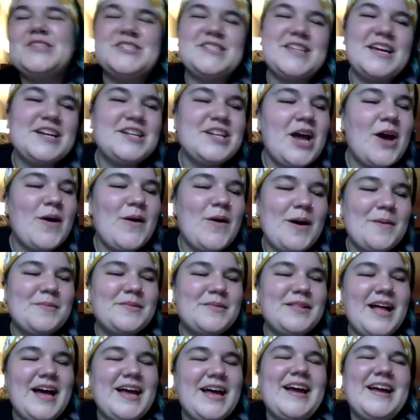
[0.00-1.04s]
she's like no i'm
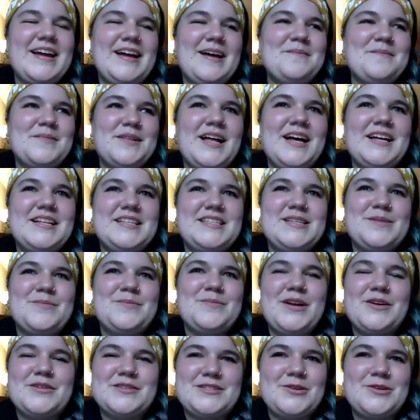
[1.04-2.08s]
glad i i'm glad
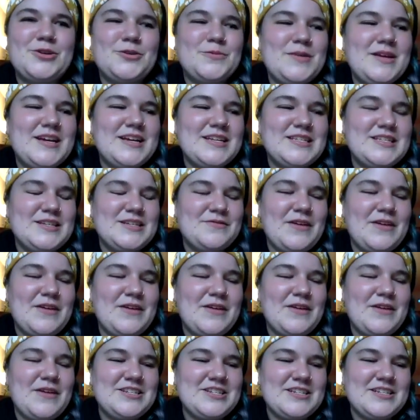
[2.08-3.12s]
someone else told me because if i
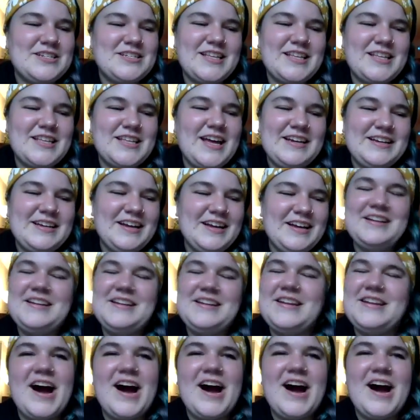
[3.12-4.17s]
had just like
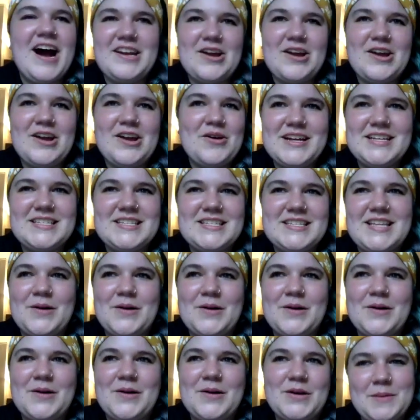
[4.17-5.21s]
not noticed
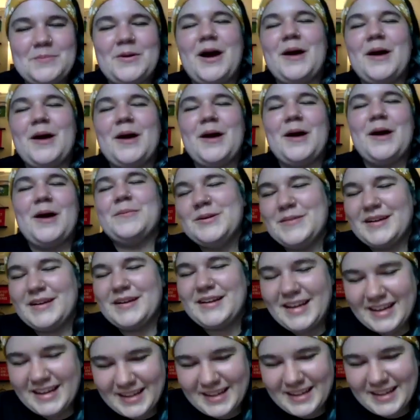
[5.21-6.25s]
that yeah. would
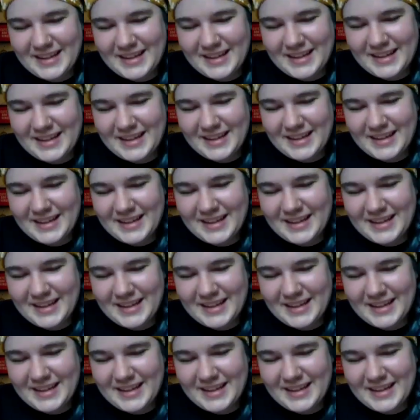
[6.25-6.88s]
have been